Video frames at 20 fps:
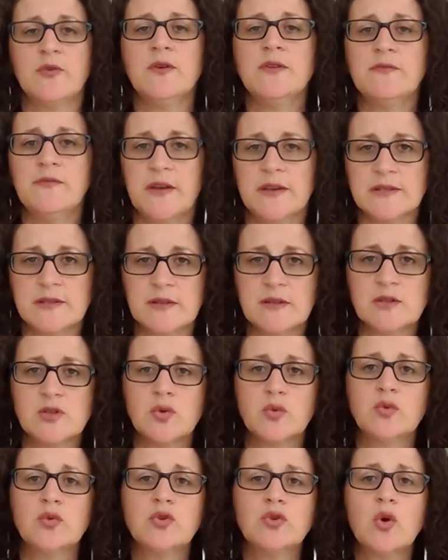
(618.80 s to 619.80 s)
investors
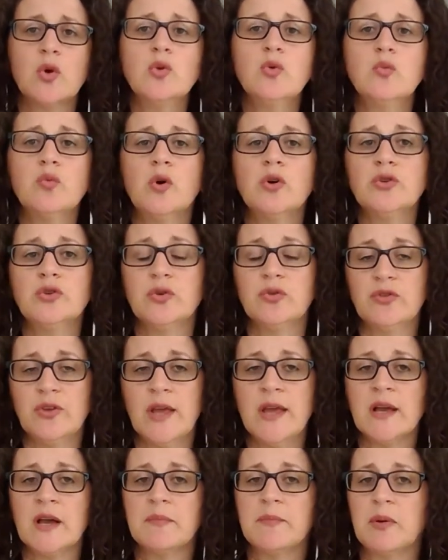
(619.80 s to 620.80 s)
who don't want to
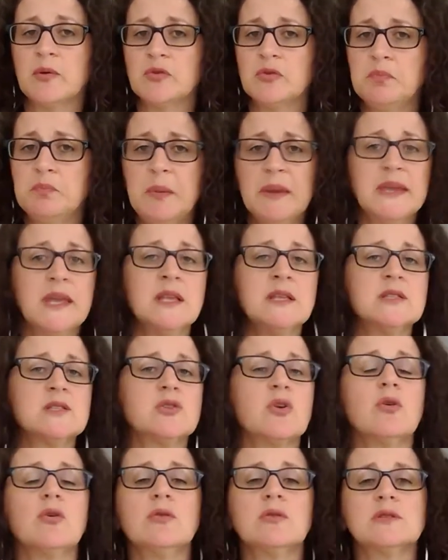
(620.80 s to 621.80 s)
think about picking
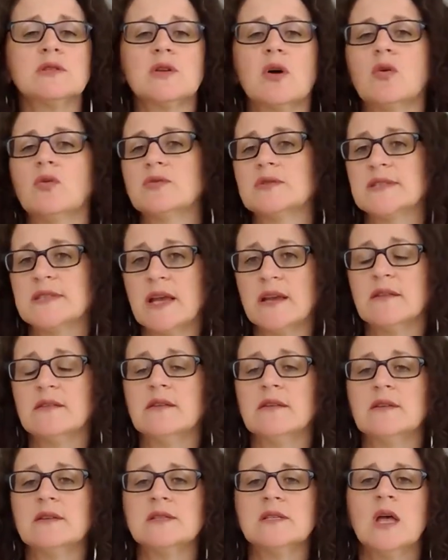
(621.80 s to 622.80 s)
stocks or
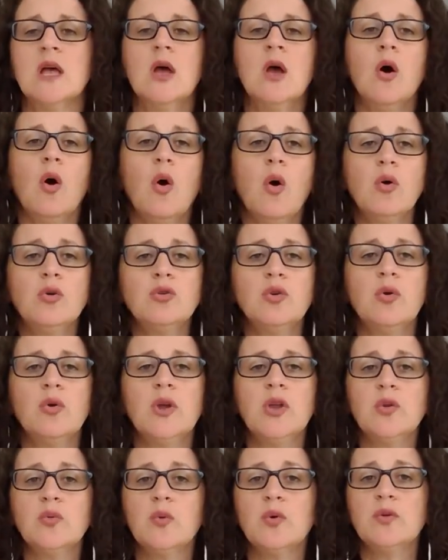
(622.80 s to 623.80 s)
sectors, although
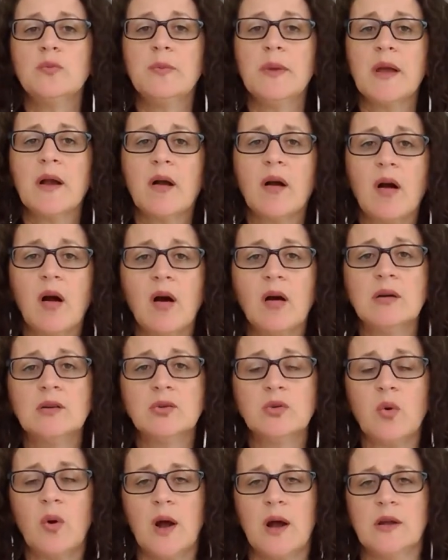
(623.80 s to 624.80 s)
it would be hard
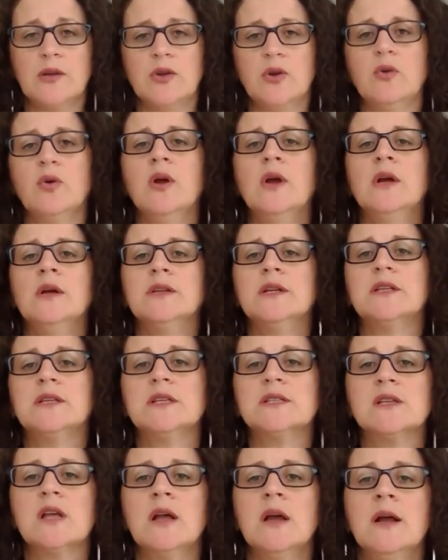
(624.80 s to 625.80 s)
to argue that
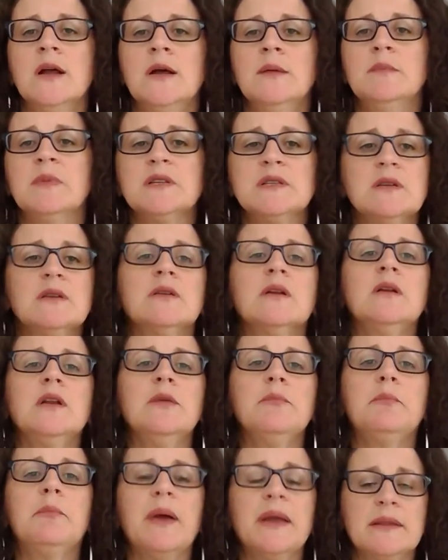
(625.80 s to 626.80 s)
it's materially
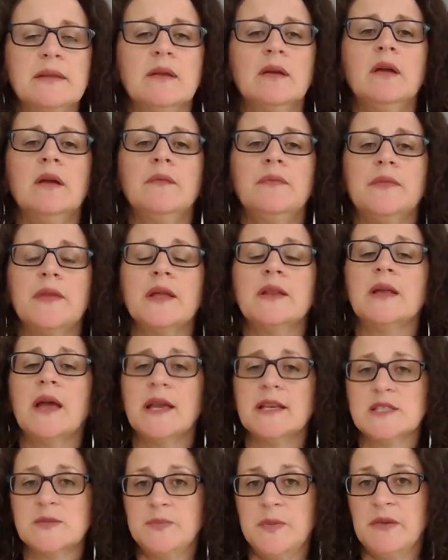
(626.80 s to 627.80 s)
better than
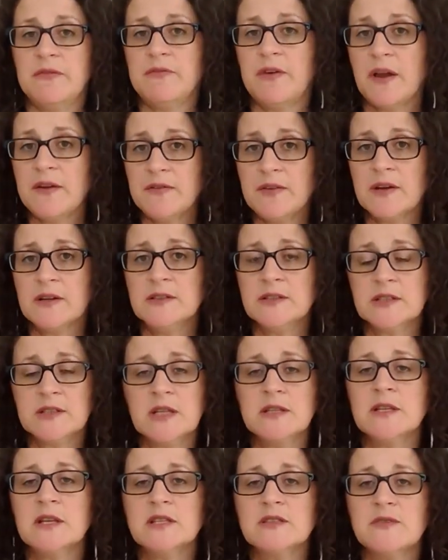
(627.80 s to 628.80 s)
SP 500
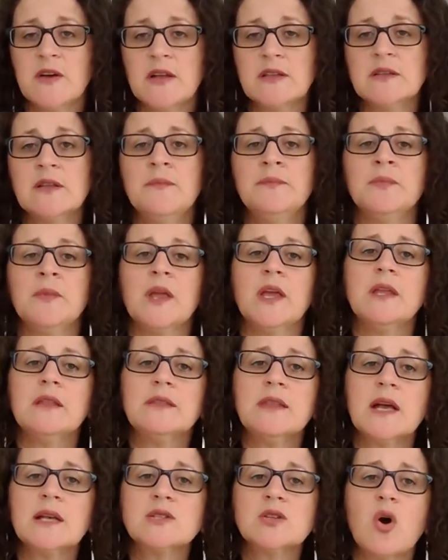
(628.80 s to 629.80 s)
index fund. It
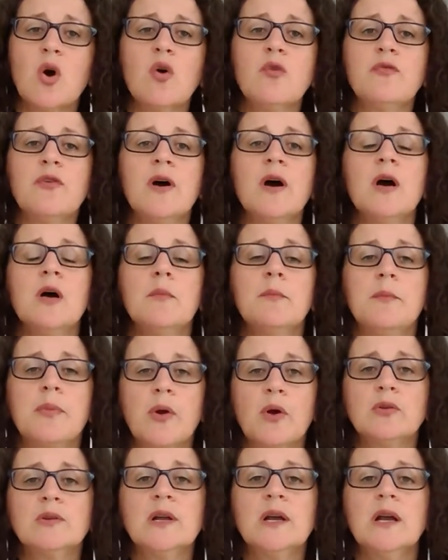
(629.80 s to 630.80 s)
does offer
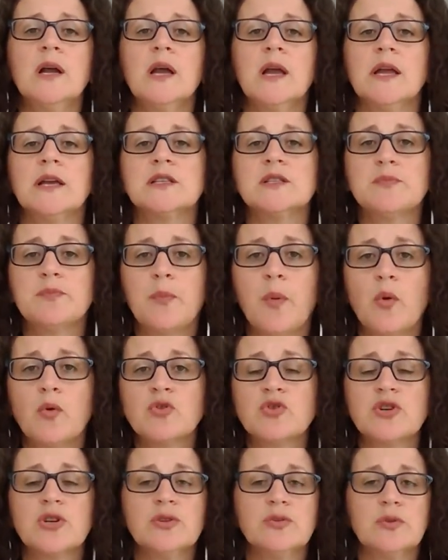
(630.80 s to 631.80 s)
broader
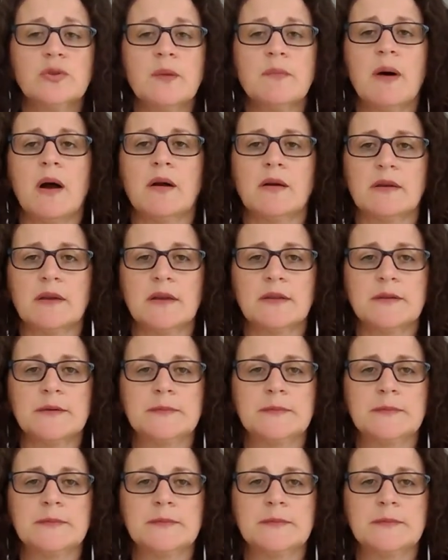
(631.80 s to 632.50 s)
exposure to the market.